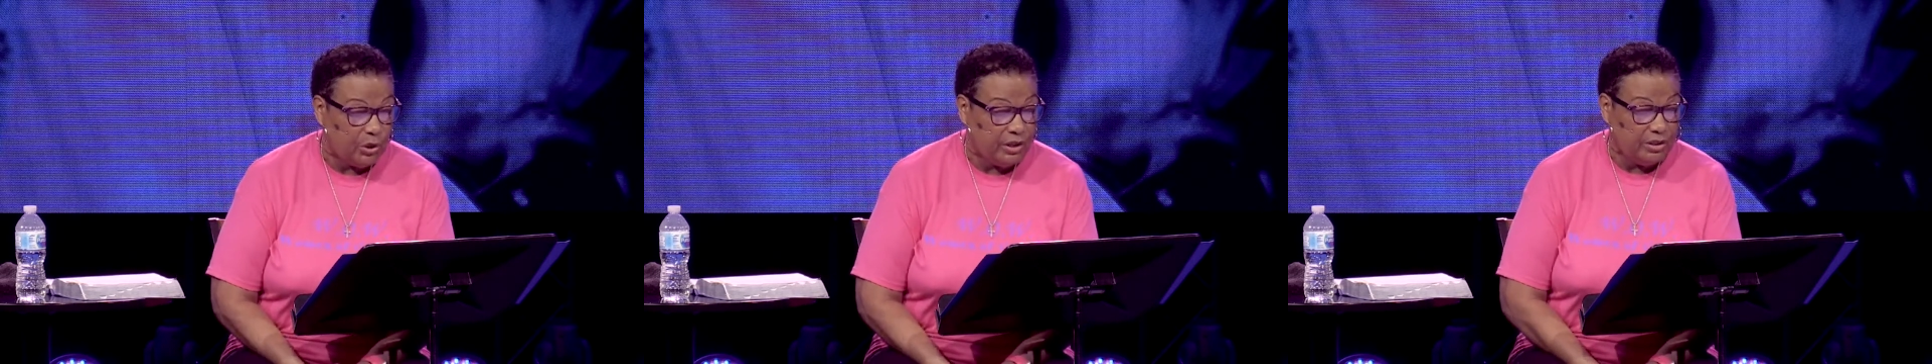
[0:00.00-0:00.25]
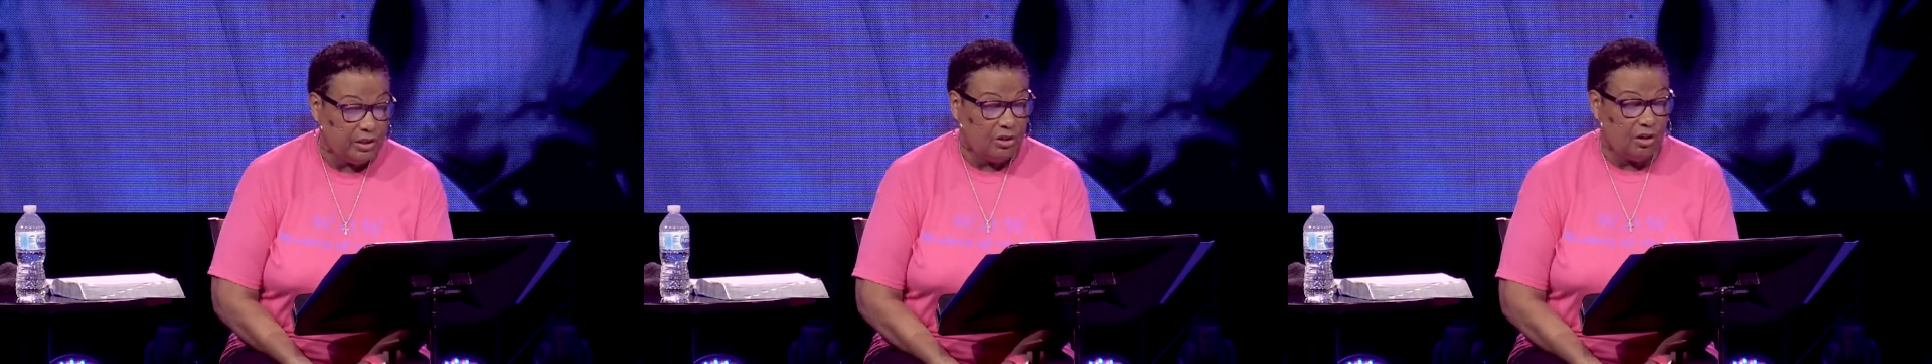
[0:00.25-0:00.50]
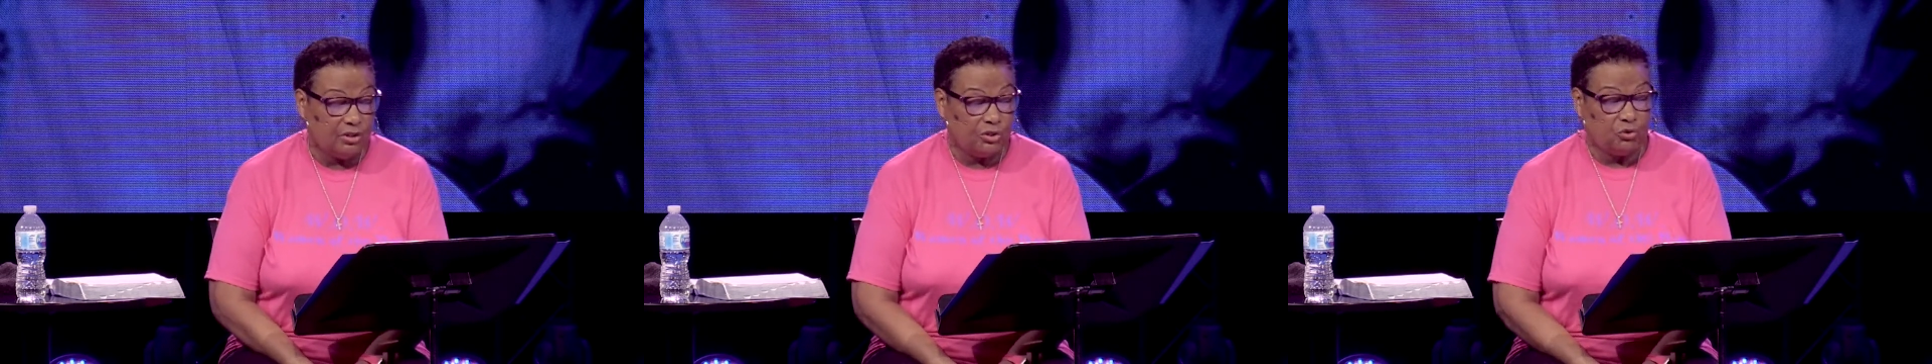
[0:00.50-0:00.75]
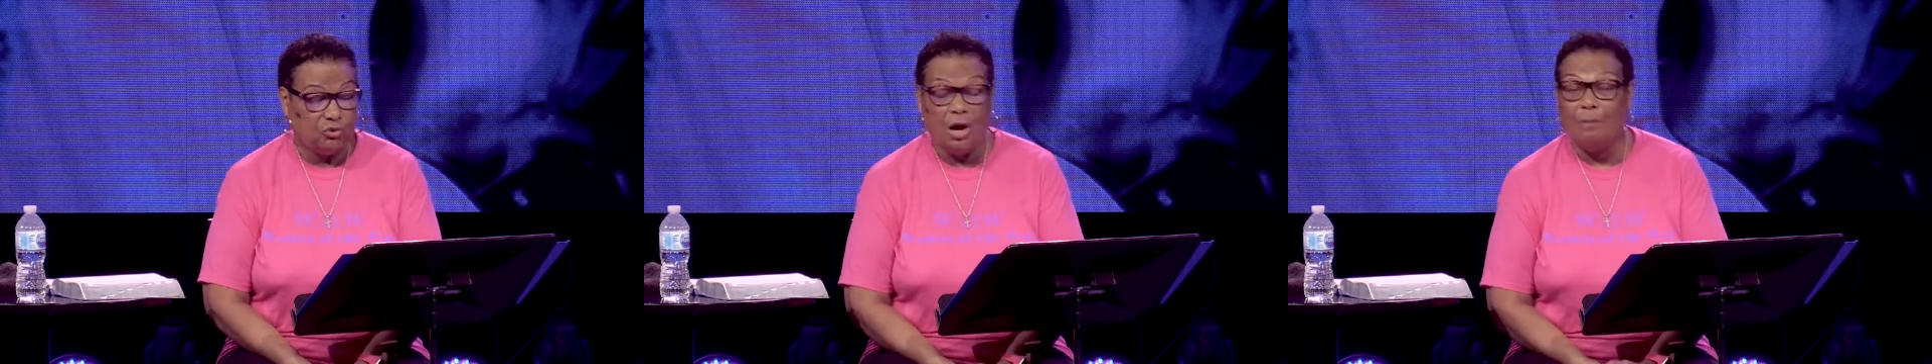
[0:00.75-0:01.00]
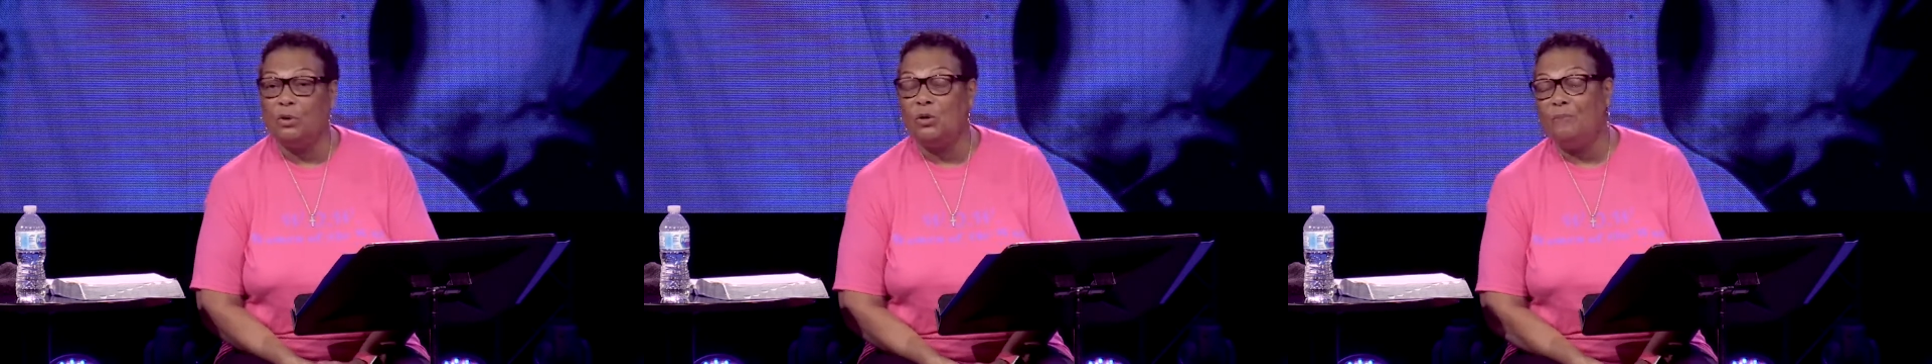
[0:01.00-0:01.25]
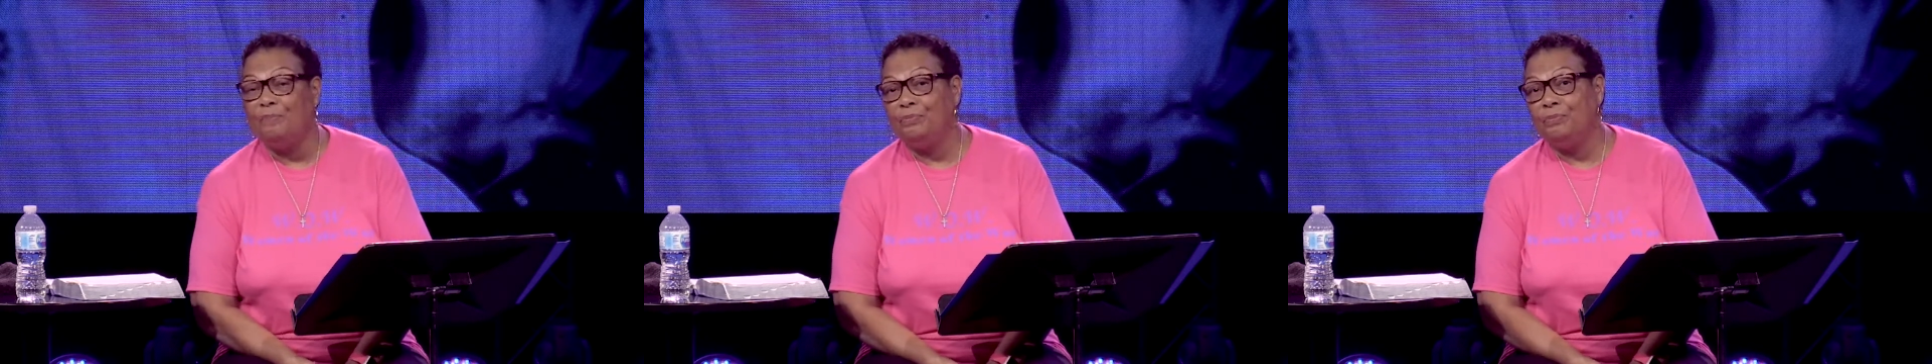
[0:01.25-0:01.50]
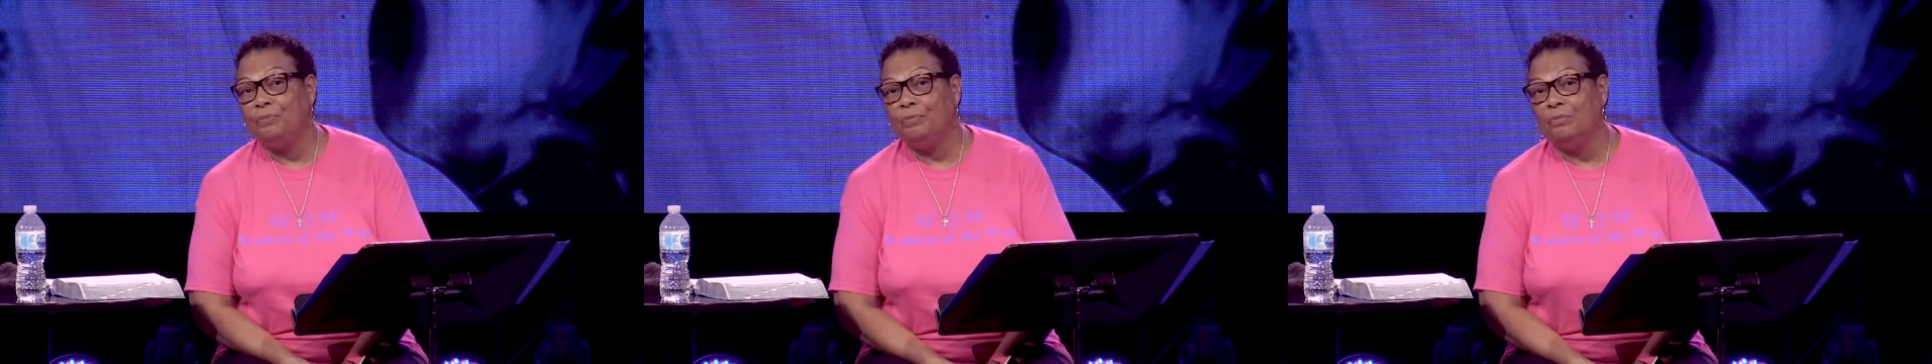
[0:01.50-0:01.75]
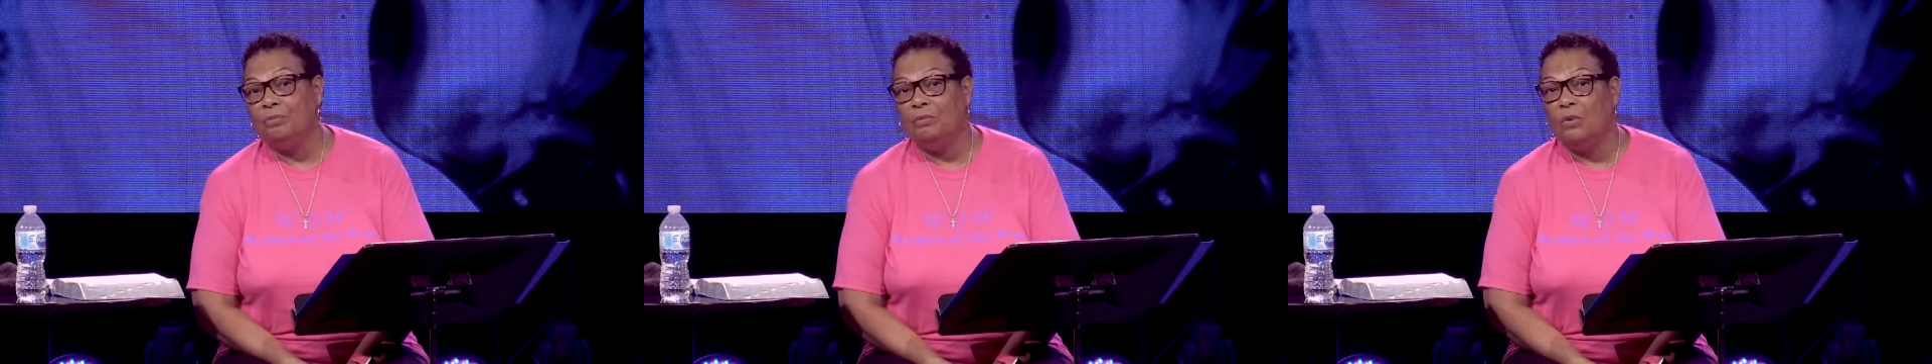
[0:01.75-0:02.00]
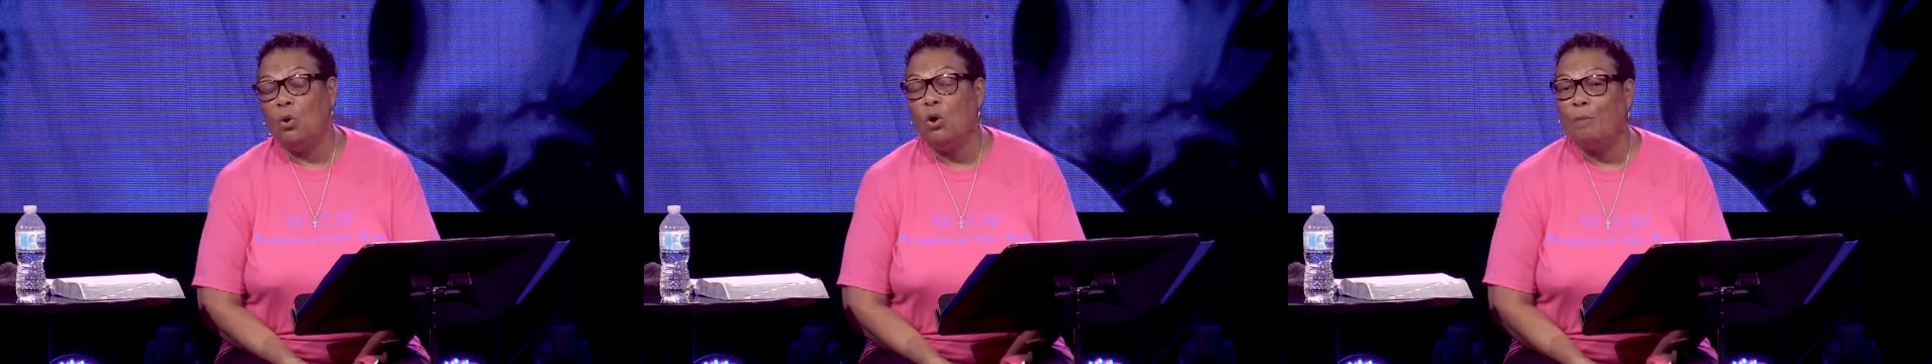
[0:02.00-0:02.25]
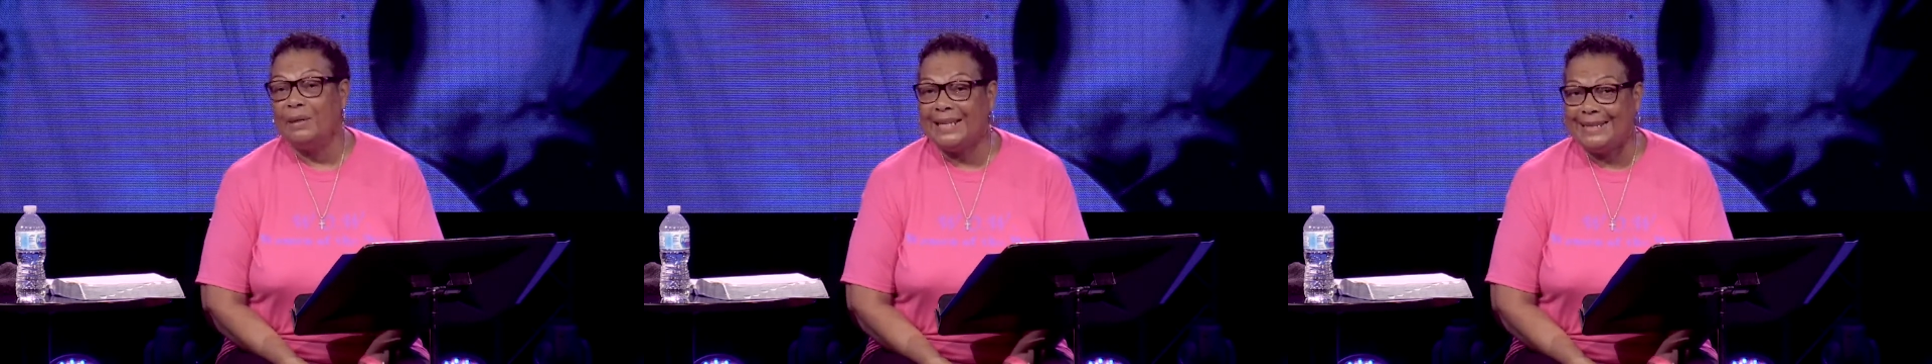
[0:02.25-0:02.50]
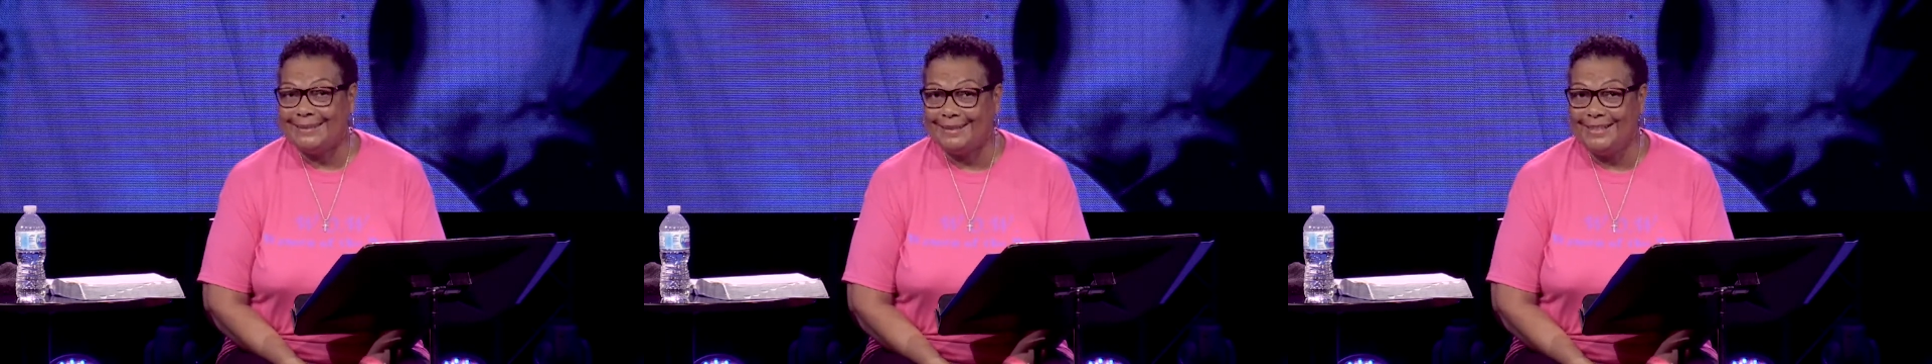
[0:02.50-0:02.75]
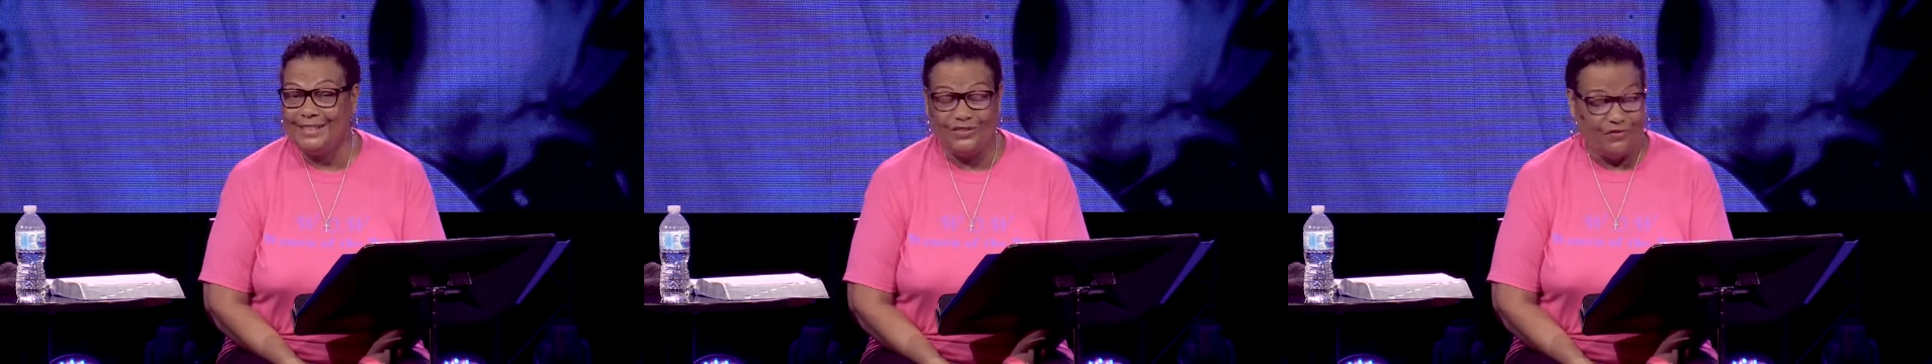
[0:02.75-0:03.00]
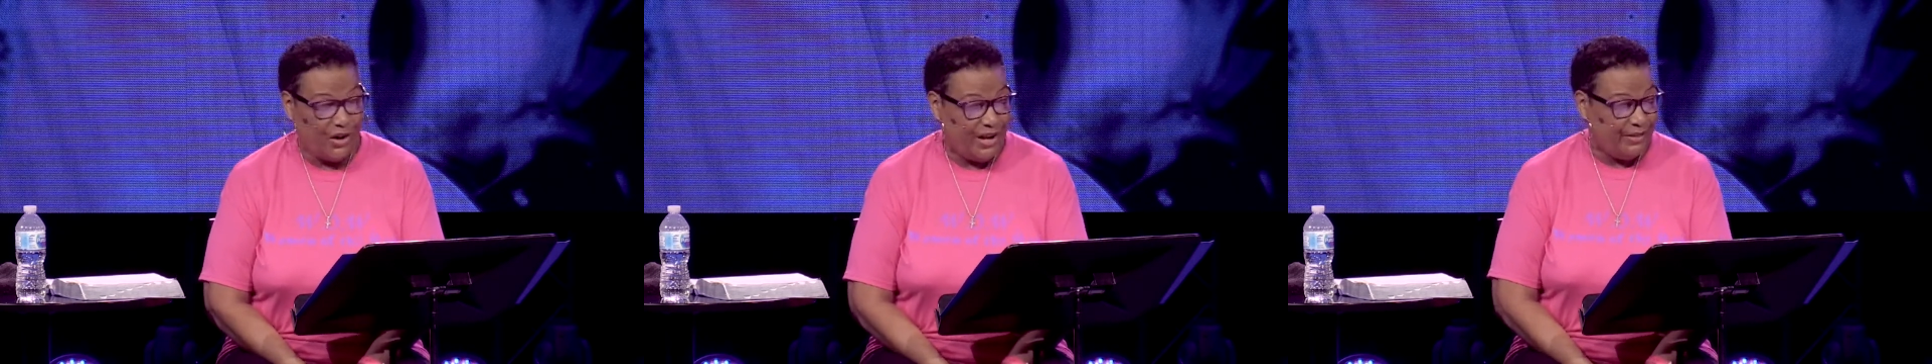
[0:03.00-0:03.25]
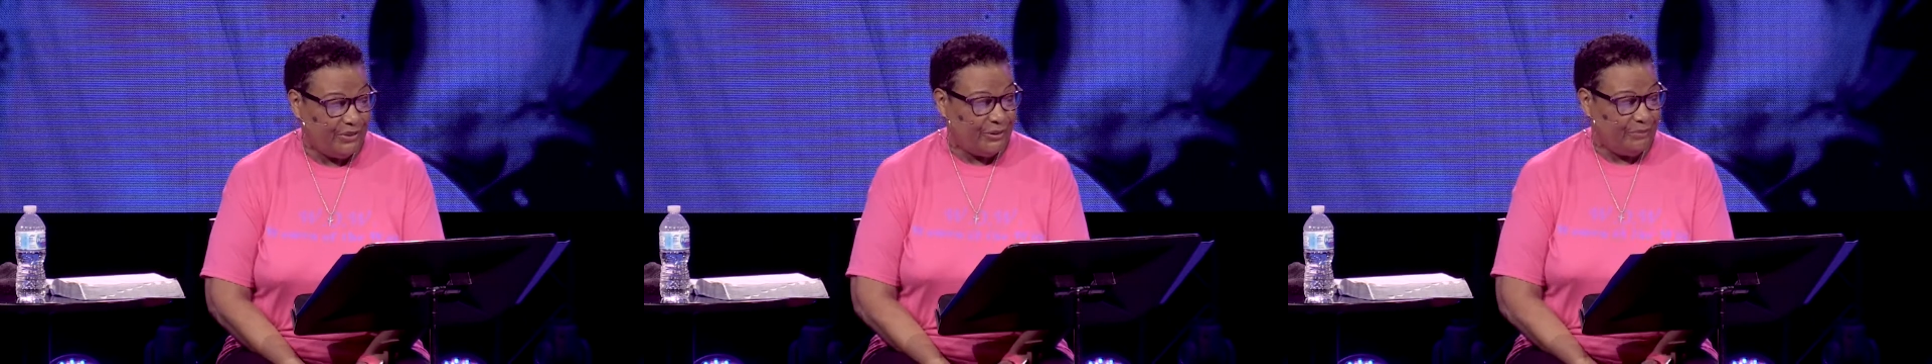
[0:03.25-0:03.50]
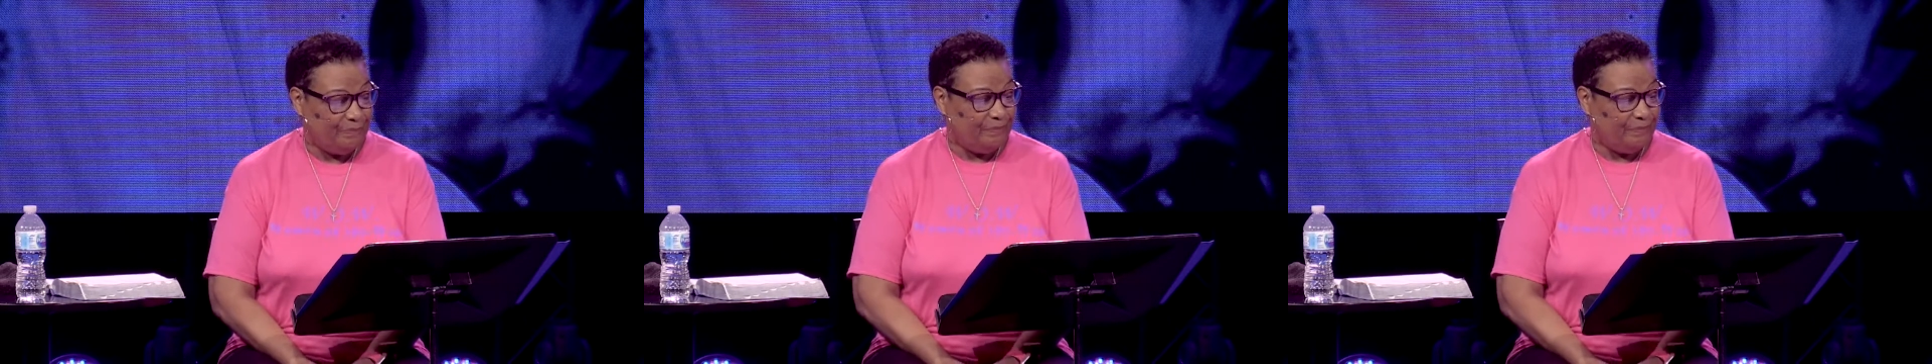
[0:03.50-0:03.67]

either cause trouble or blessings for others.